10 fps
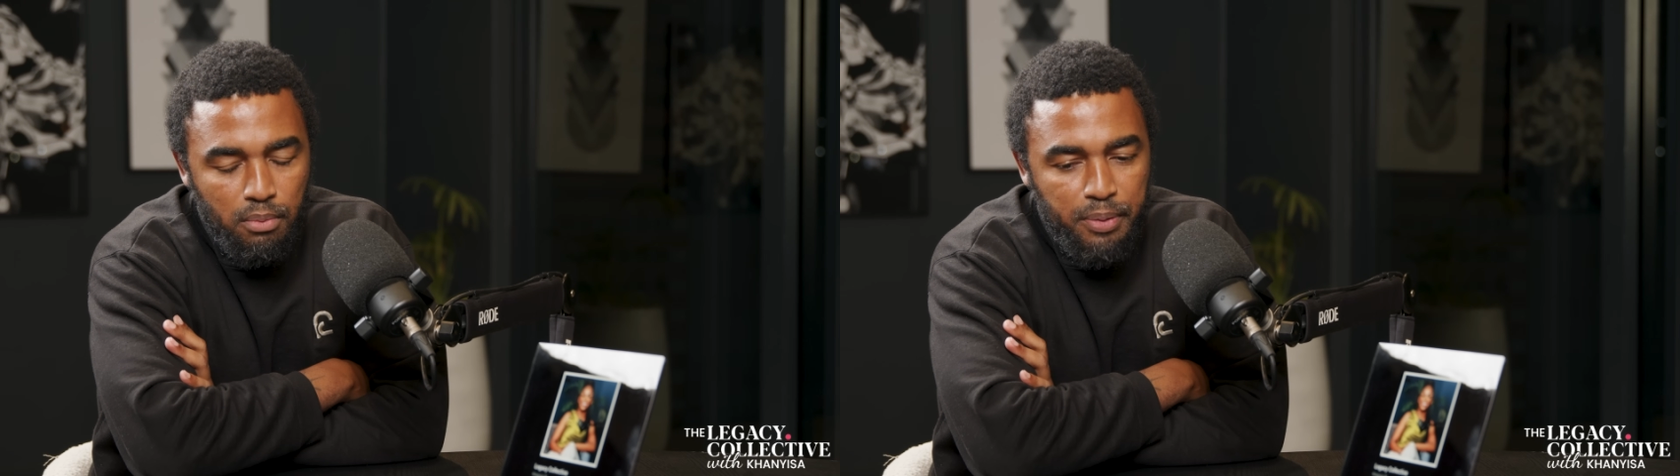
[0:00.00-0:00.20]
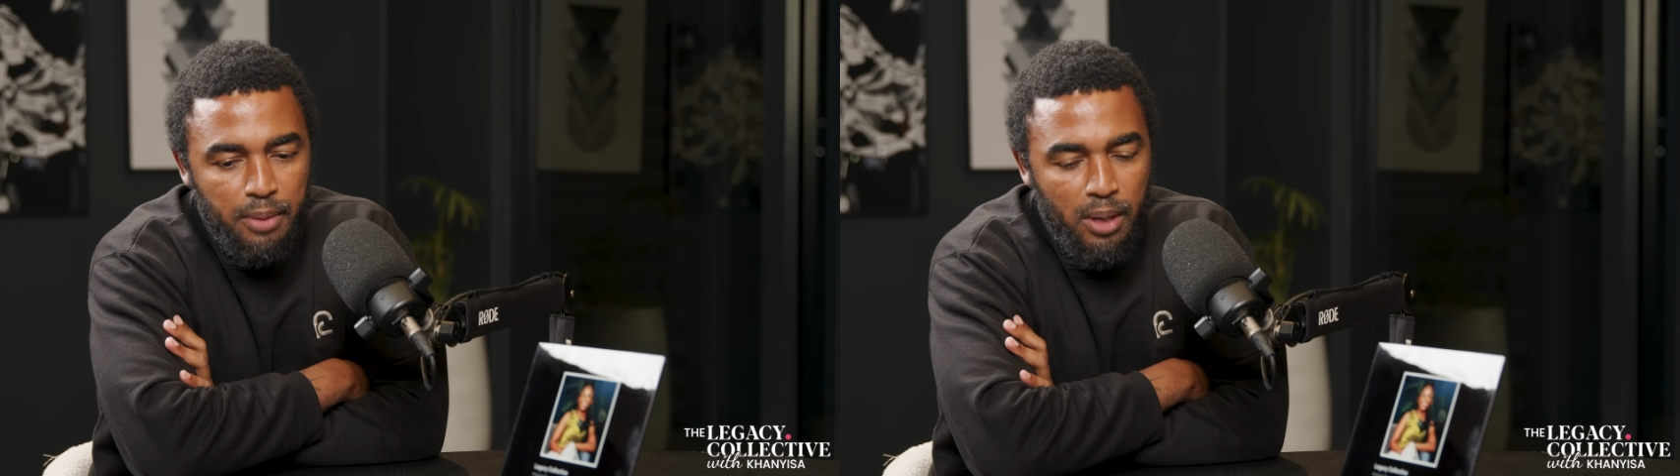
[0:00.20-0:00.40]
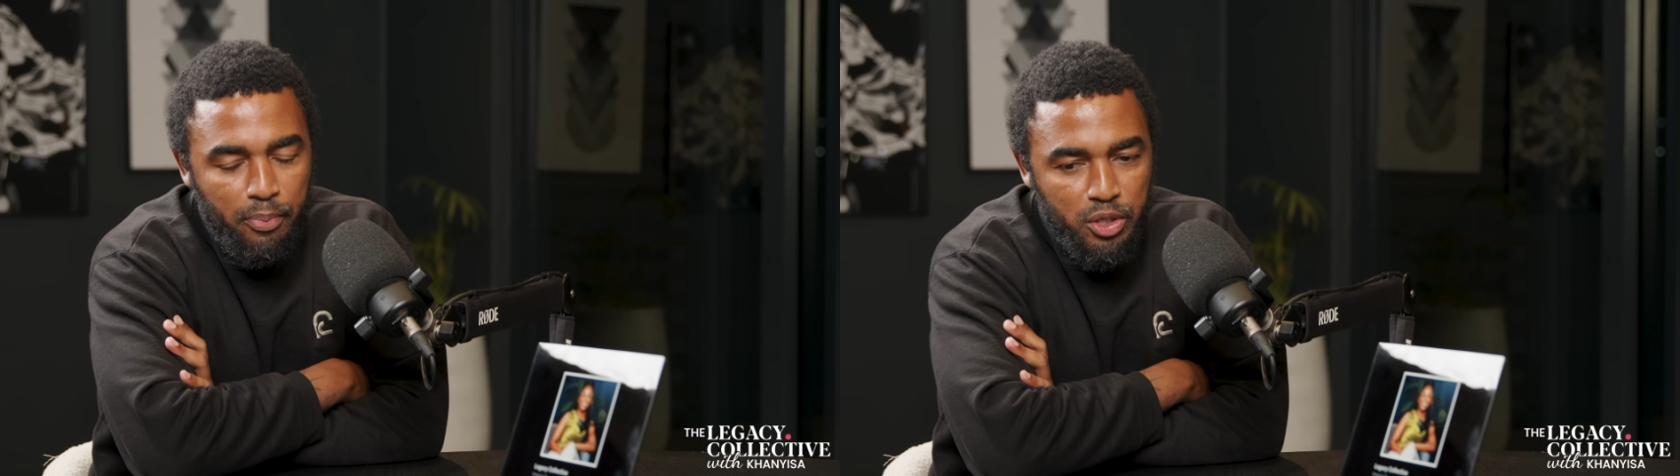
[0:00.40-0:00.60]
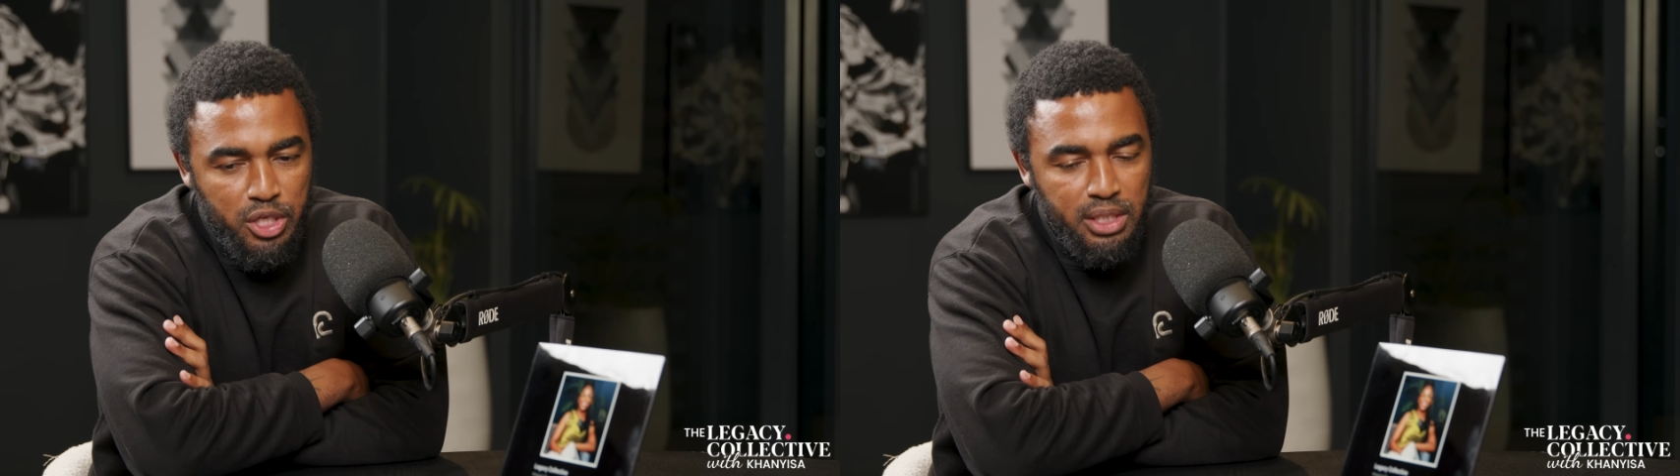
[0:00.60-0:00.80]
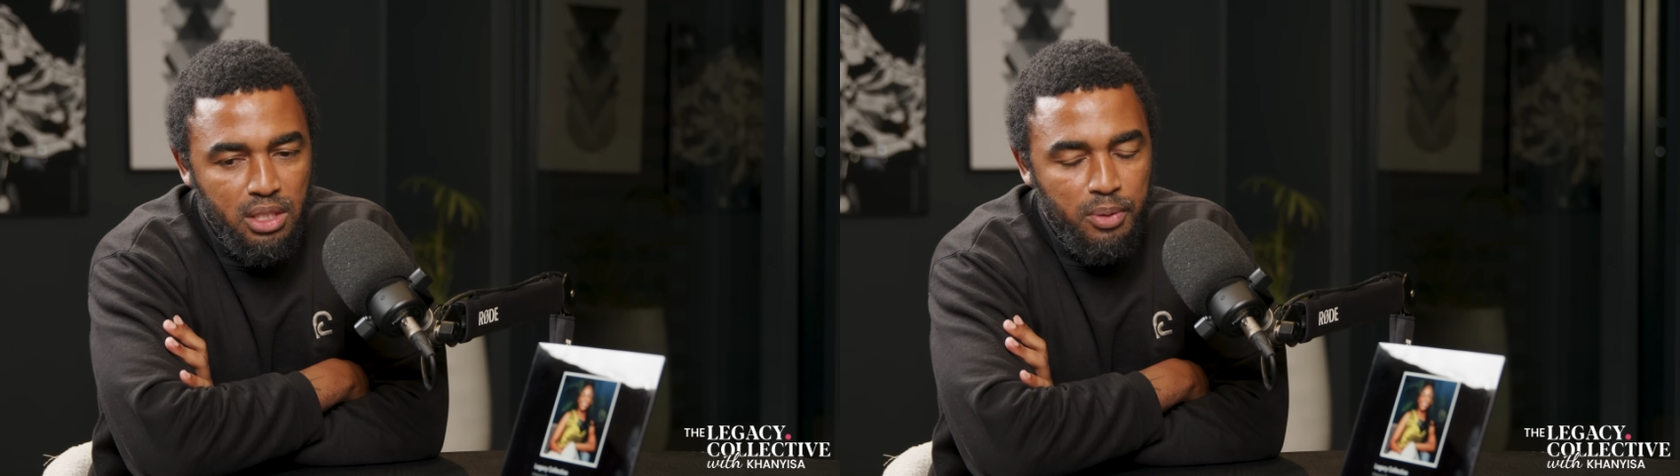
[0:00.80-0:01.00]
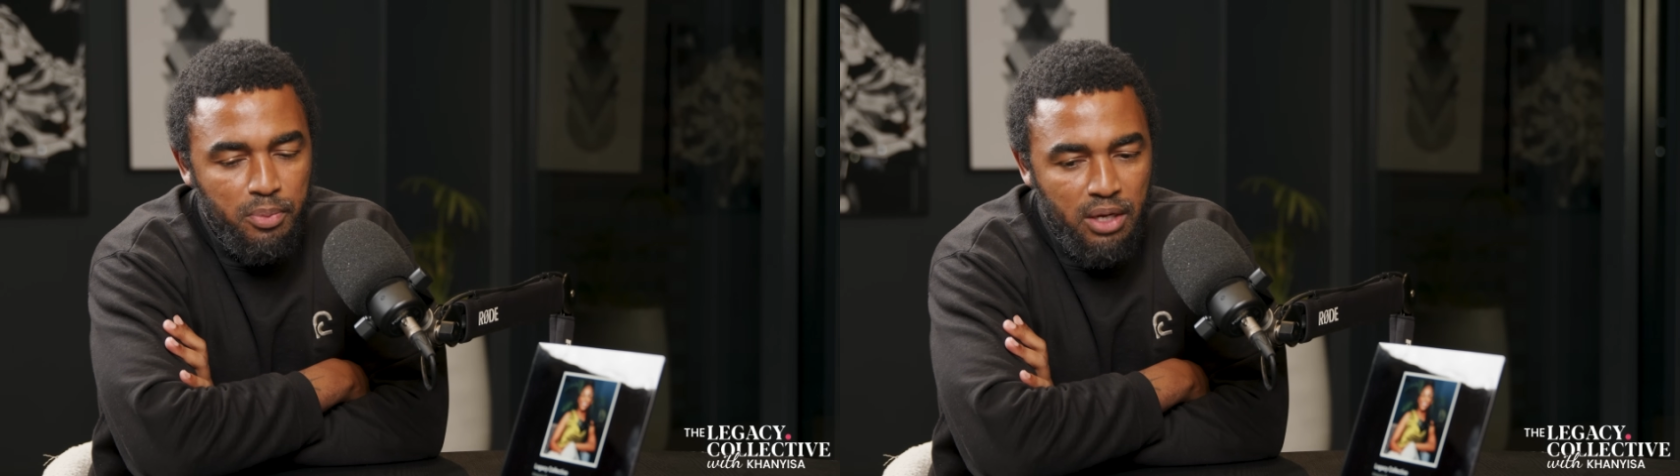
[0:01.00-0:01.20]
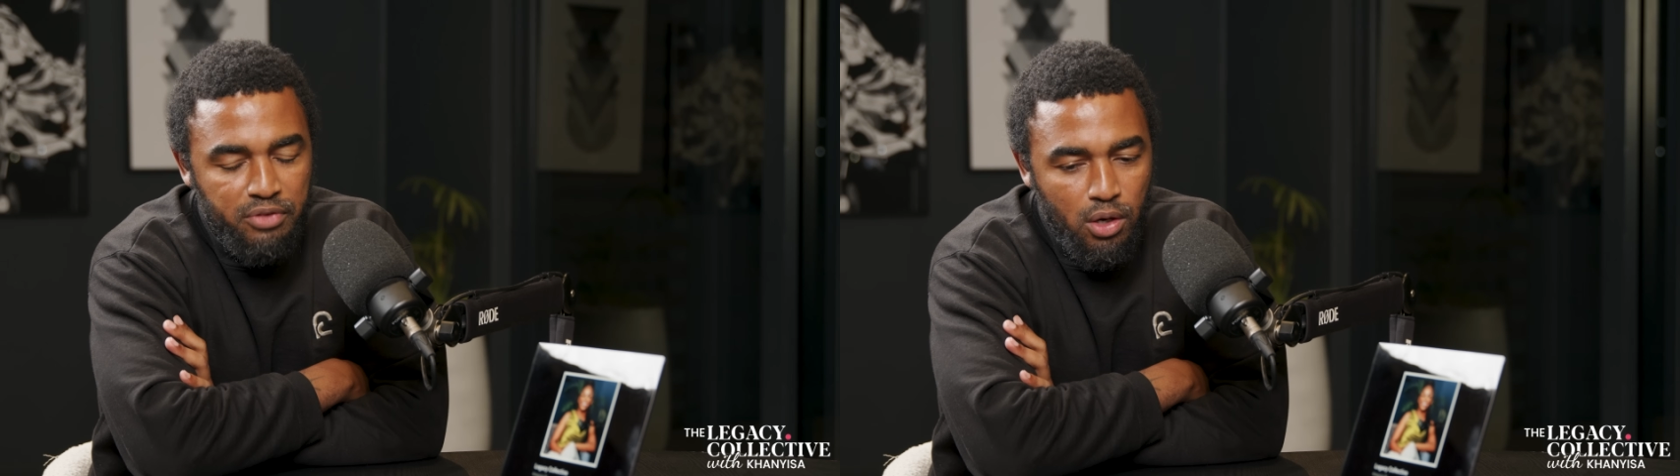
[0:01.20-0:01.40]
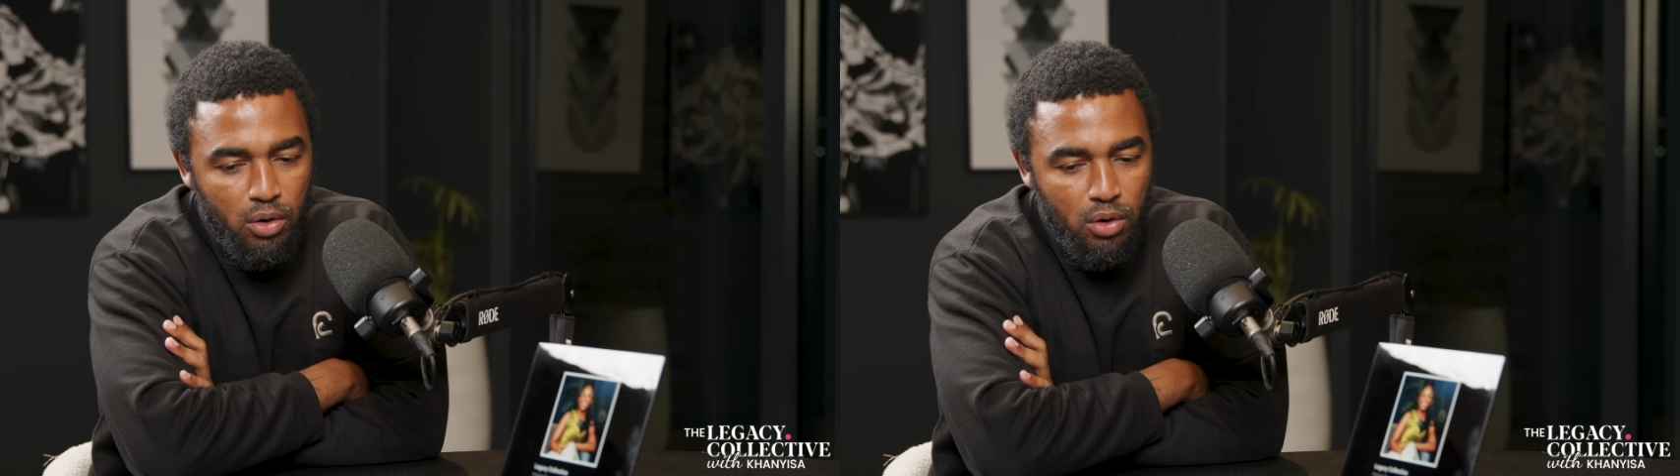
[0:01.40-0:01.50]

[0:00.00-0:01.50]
people are projecting, people have their